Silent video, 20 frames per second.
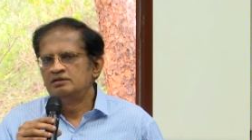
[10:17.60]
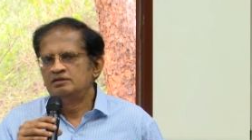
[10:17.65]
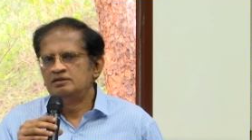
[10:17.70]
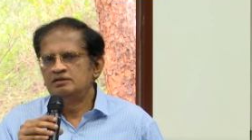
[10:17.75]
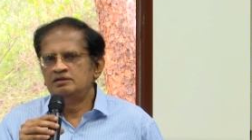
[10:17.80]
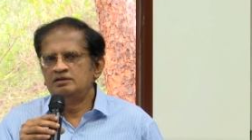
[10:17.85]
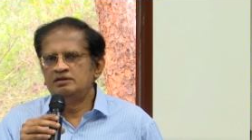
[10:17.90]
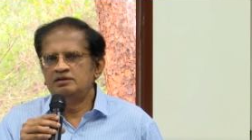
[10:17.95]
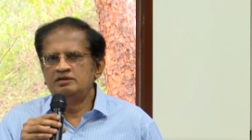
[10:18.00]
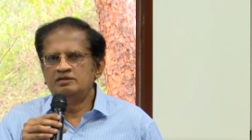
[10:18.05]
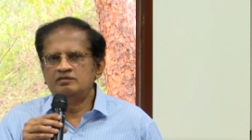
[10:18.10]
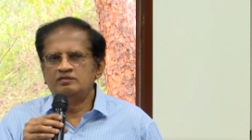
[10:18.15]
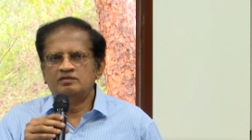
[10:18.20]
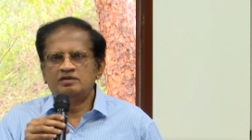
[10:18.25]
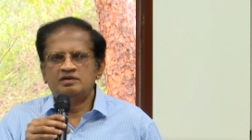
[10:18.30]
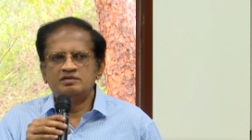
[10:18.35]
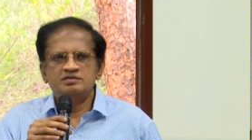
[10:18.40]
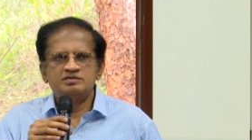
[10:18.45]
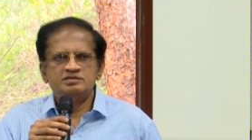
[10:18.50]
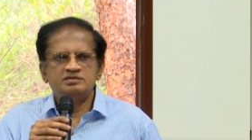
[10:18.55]
He
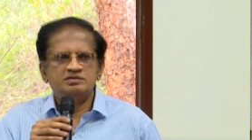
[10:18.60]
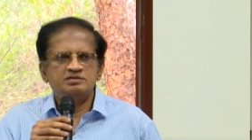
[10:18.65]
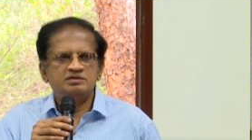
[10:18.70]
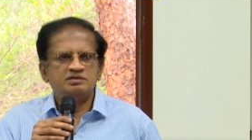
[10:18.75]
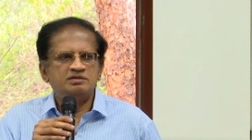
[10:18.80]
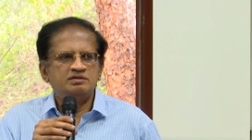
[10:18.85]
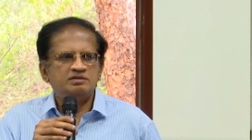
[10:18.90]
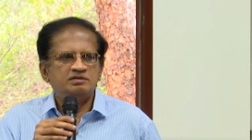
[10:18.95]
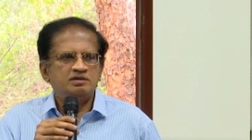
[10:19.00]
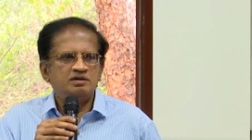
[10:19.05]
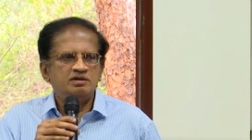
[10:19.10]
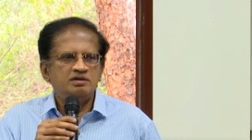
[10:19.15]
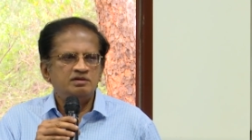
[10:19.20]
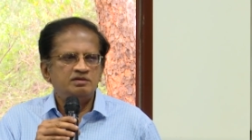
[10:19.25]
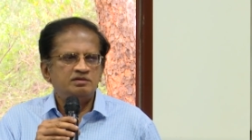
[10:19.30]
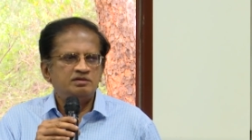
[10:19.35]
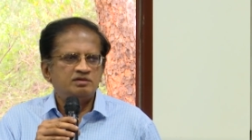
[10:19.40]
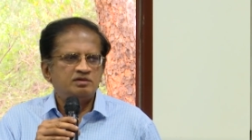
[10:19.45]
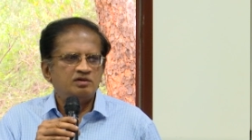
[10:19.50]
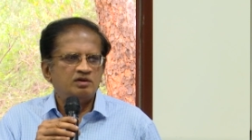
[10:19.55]
was not
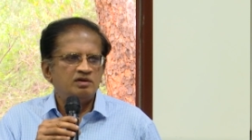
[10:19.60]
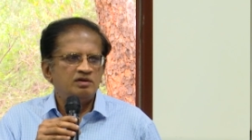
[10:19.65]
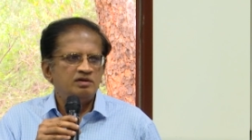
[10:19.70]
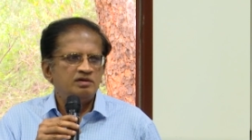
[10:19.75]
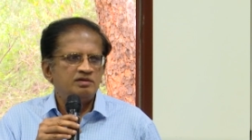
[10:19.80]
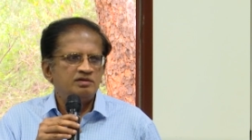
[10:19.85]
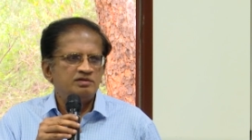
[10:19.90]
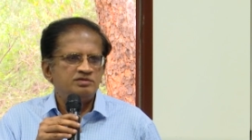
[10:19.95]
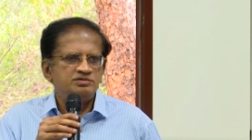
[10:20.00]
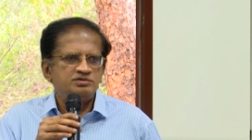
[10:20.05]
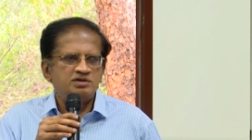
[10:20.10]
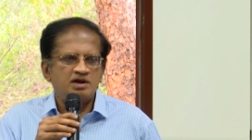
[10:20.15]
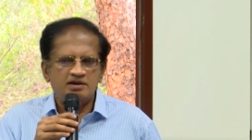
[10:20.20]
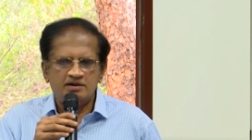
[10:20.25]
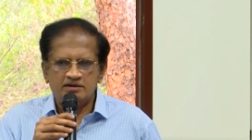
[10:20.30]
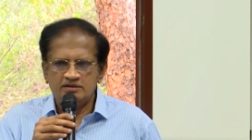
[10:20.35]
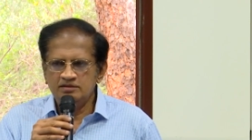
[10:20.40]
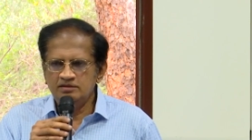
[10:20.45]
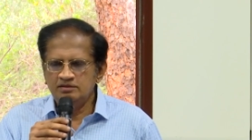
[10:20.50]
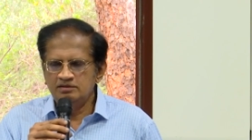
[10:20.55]
called
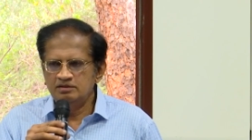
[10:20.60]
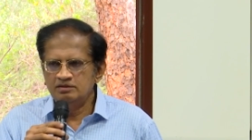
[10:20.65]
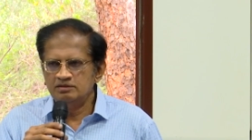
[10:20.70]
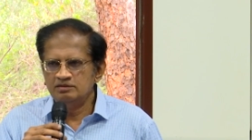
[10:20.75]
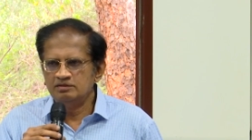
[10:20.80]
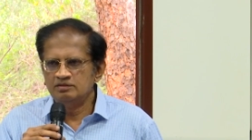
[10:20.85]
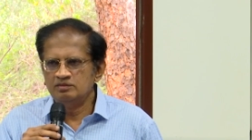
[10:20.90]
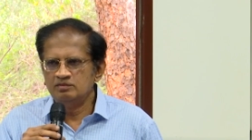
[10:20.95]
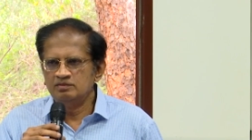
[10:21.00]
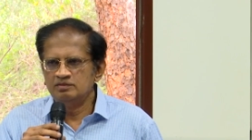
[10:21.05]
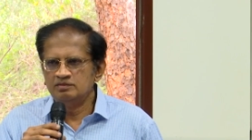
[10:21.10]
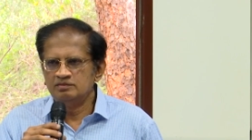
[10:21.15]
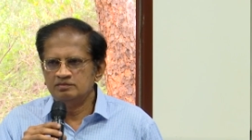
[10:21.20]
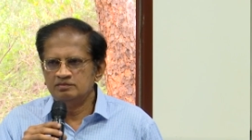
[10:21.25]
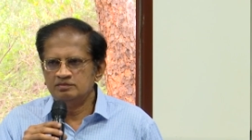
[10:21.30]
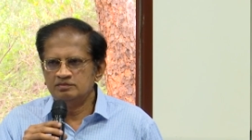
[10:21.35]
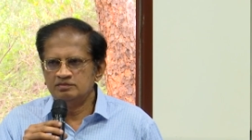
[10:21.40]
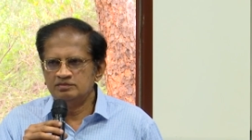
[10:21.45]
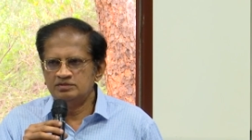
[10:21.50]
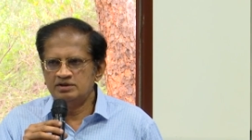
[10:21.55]
Chant.
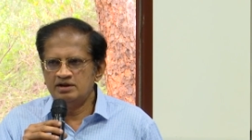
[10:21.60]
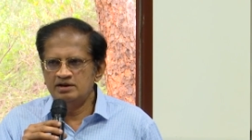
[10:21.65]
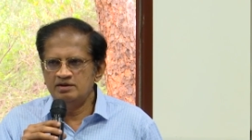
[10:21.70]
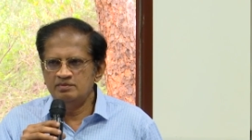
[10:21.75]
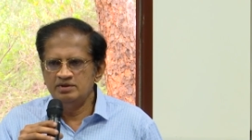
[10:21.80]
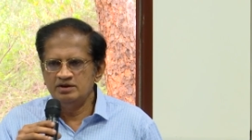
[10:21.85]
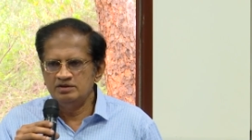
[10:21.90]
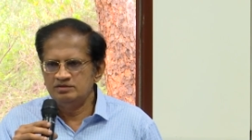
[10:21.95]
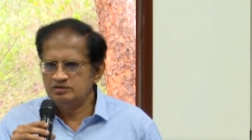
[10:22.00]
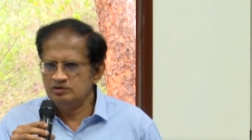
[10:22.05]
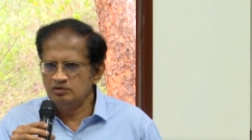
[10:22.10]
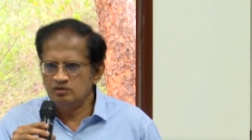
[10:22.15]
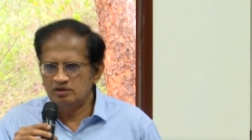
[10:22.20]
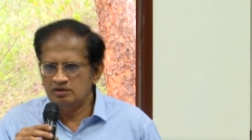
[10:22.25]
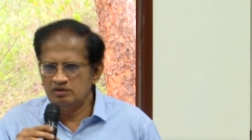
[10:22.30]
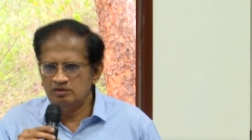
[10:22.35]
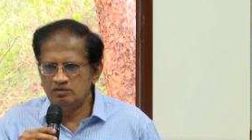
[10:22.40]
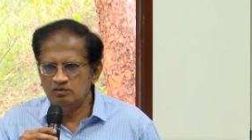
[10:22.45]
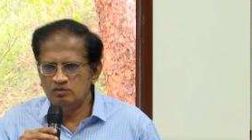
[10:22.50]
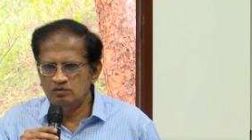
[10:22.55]
Chant means you
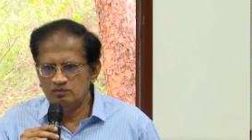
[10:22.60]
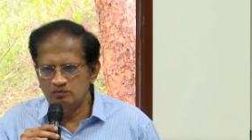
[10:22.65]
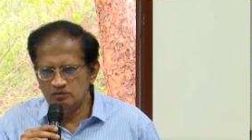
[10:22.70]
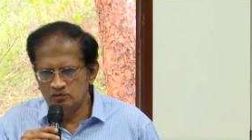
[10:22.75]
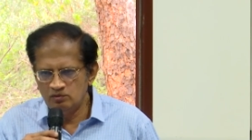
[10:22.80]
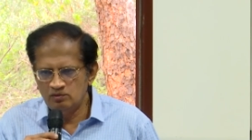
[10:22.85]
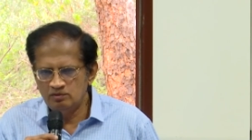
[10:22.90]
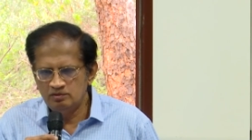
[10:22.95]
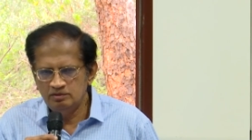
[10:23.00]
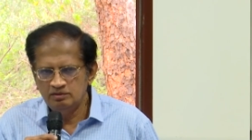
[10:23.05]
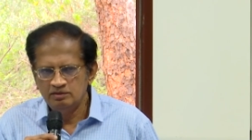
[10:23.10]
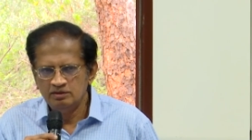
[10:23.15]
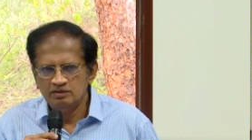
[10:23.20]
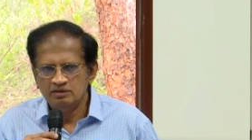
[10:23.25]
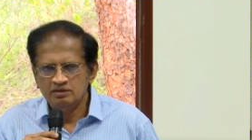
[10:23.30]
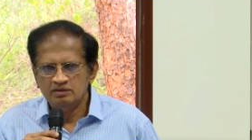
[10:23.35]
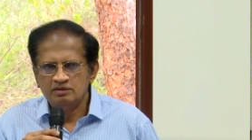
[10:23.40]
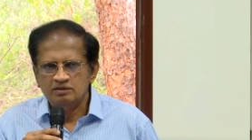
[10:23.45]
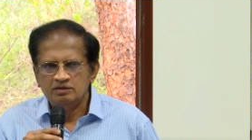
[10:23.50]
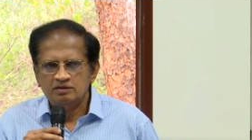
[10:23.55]
all know moon.
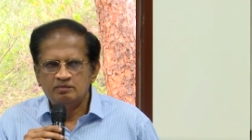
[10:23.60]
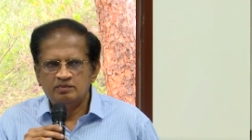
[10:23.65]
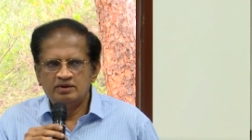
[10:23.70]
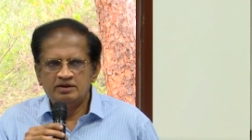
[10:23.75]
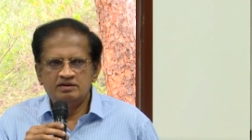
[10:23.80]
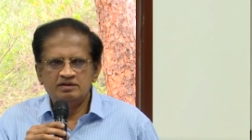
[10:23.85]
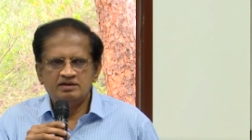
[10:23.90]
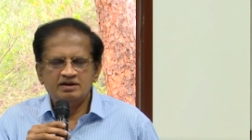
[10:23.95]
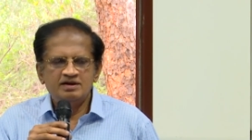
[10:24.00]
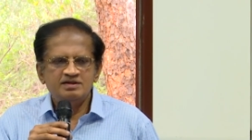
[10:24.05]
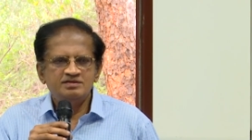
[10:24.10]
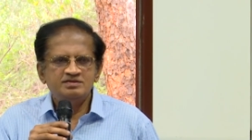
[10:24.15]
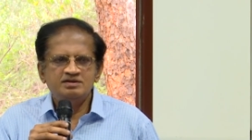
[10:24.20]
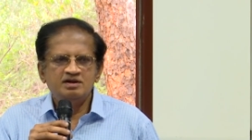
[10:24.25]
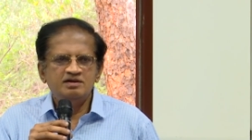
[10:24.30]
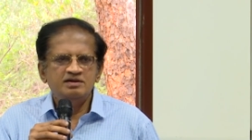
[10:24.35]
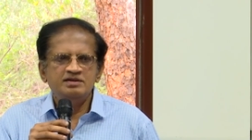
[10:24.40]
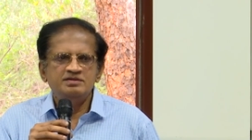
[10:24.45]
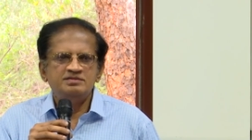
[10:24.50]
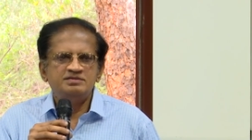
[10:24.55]
but that is
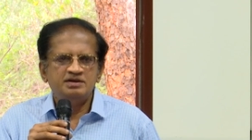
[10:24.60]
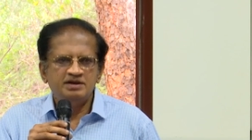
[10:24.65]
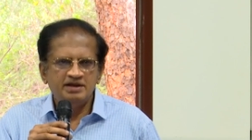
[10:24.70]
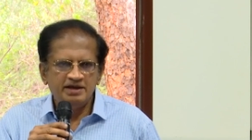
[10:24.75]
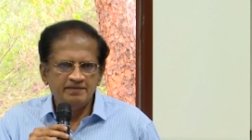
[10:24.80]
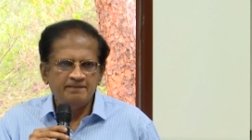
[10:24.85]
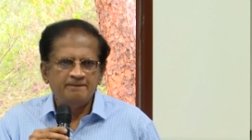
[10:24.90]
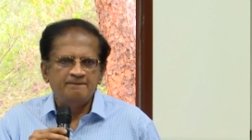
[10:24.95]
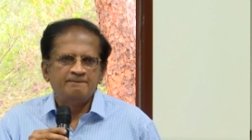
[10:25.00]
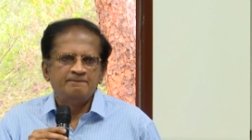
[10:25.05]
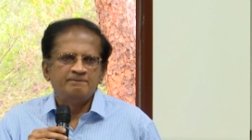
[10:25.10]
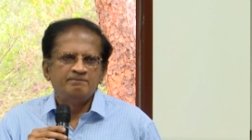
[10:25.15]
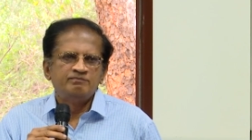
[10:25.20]
not his name.